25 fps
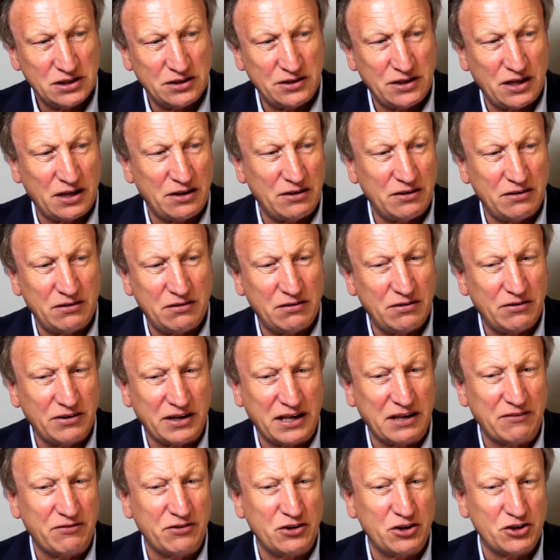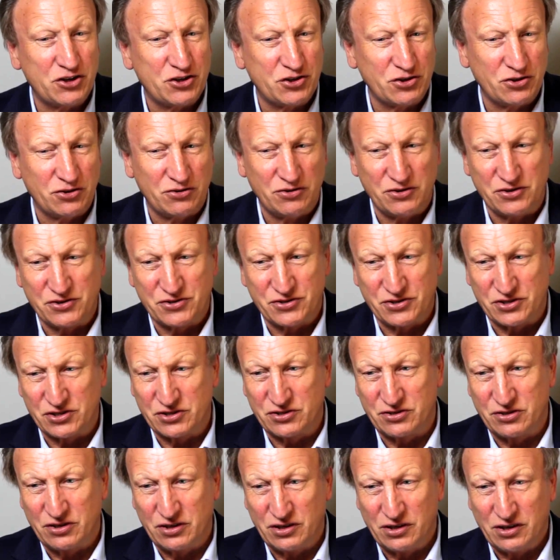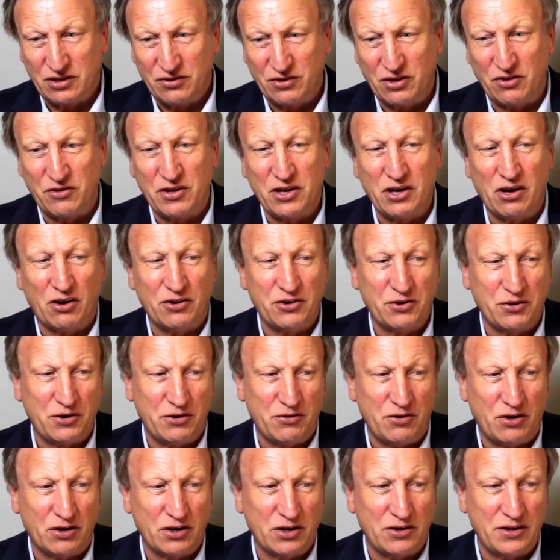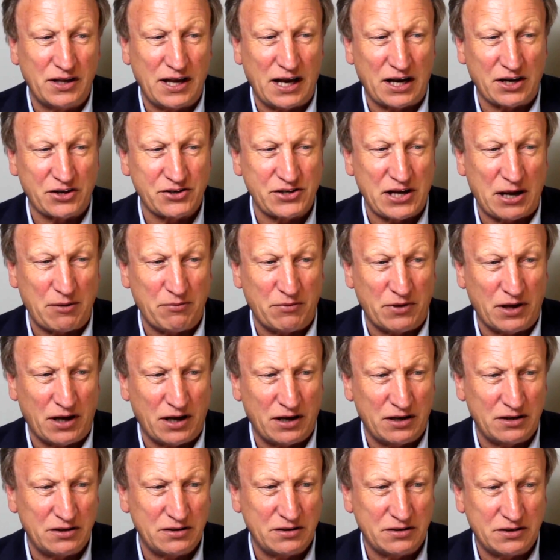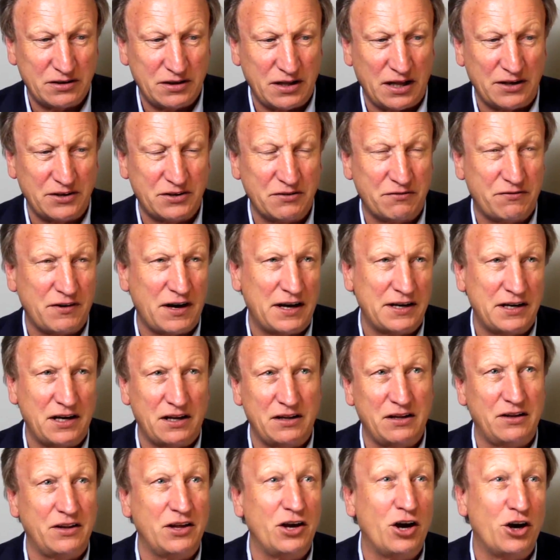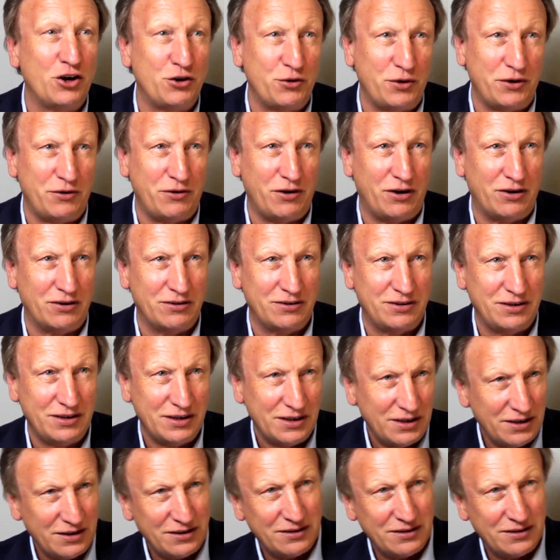and then they're given assurances that they're not doing wrong, and they accept that, then to find out that they are doing wrong,